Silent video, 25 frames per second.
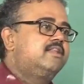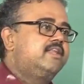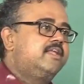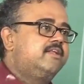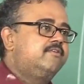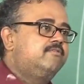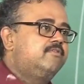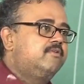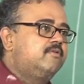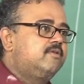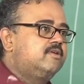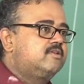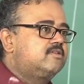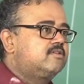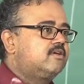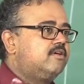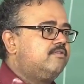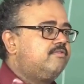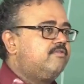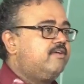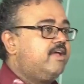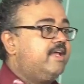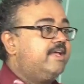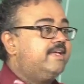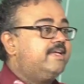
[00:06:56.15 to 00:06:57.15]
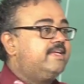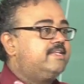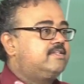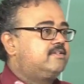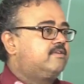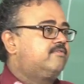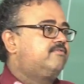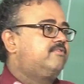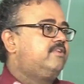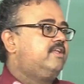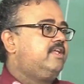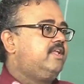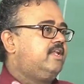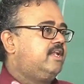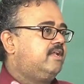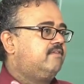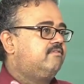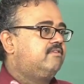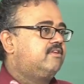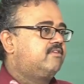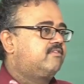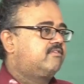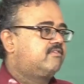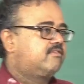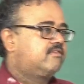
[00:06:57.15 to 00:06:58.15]
the influence of each of the
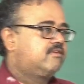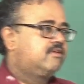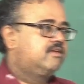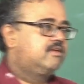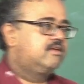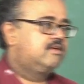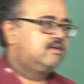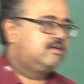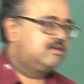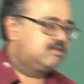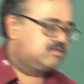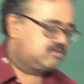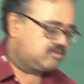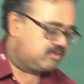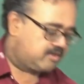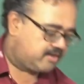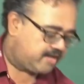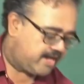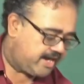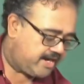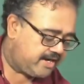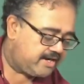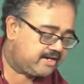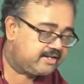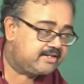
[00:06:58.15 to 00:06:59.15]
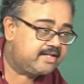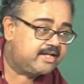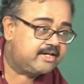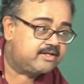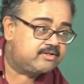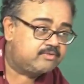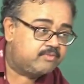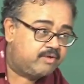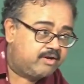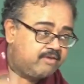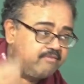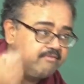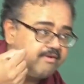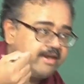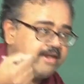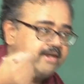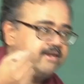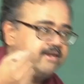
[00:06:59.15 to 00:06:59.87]
levels. So red, there is one